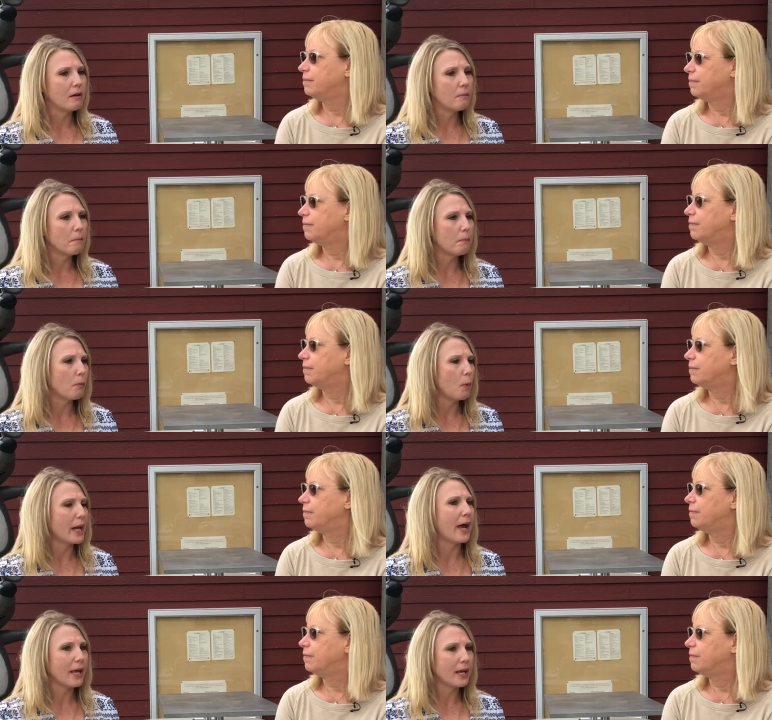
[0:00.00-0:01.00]

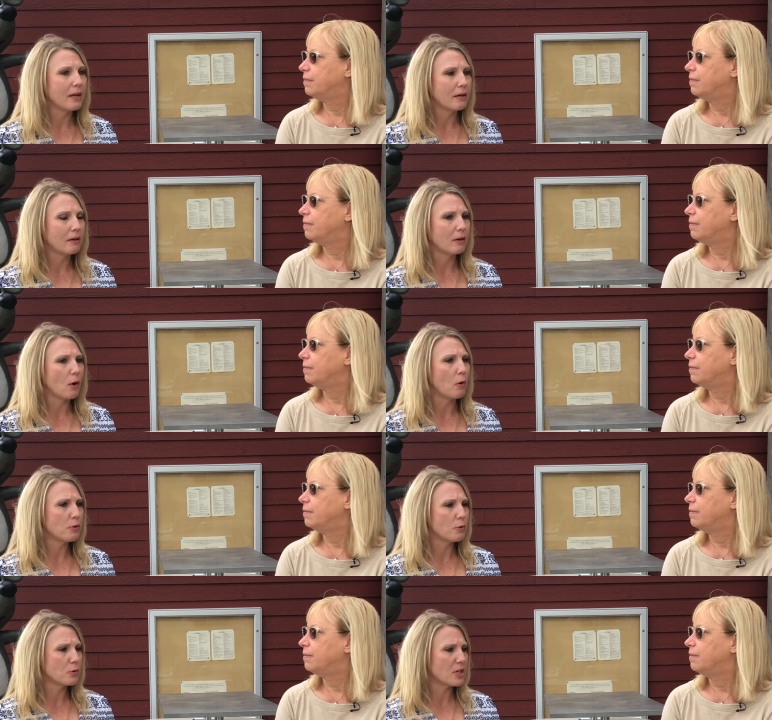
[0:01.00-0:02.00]
Speaker 1: when I go
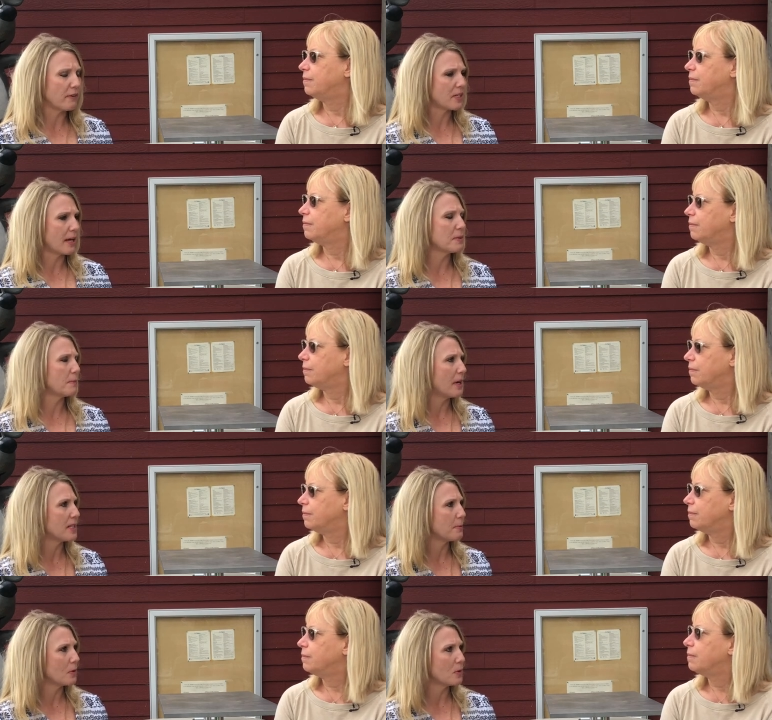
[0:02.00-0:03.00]
through tough times and my
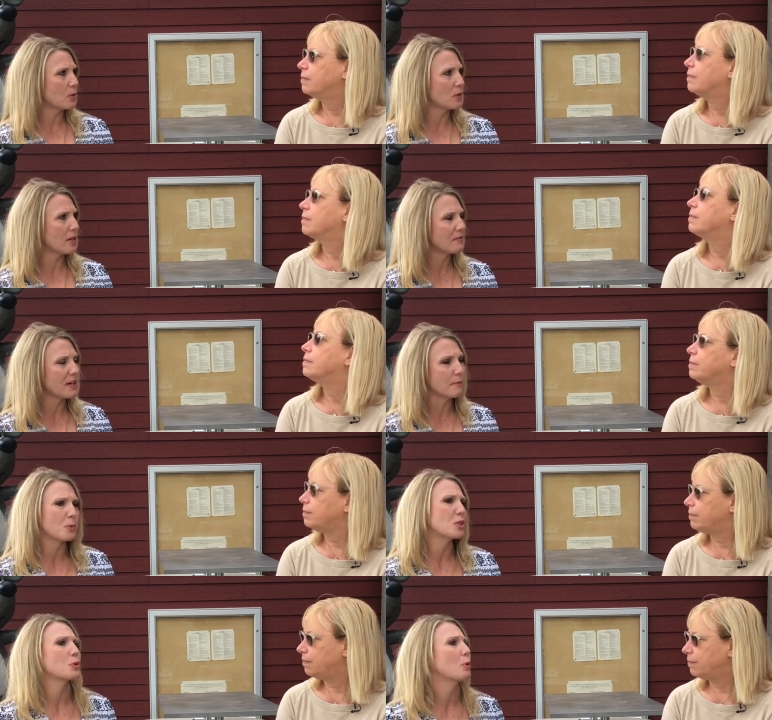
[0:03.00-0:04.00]
husband goes through tough
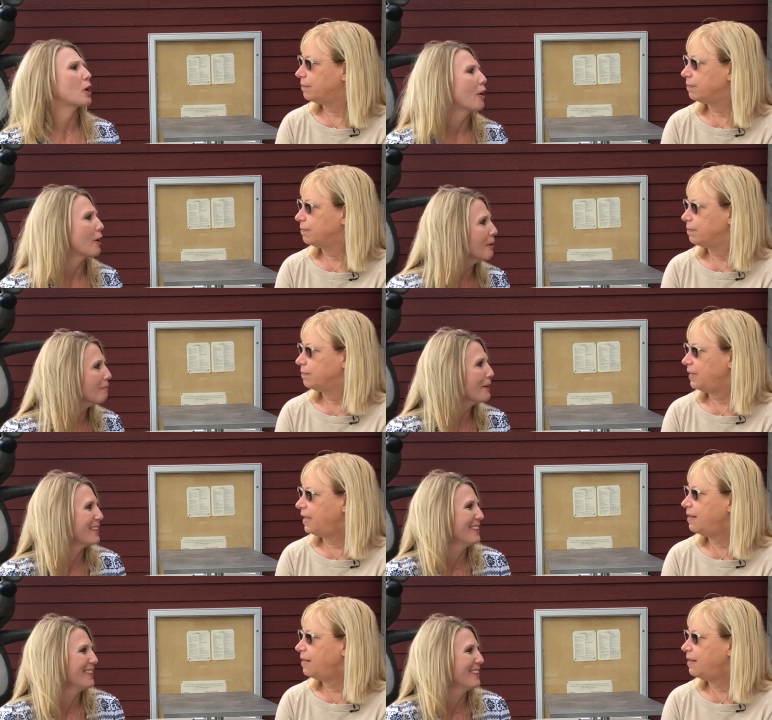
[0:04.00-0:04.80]
times, we just work harder. Yeah.